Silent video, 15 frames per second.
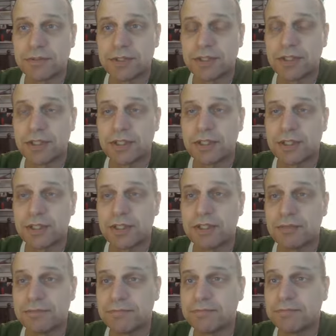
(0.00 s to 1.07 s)

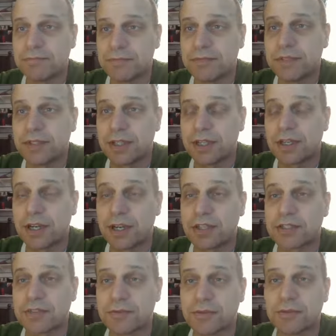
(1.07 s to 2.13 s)
a
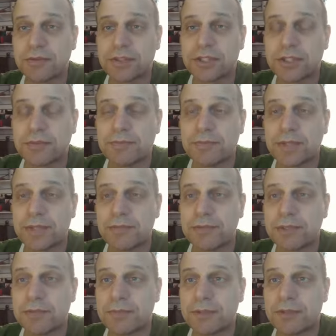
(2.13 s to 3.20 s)
cost of ownership of
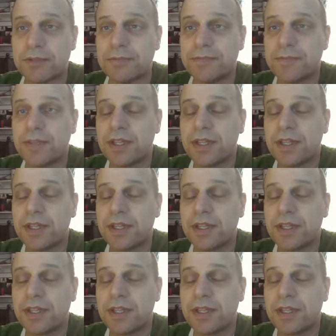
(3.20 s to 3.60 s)
a computer.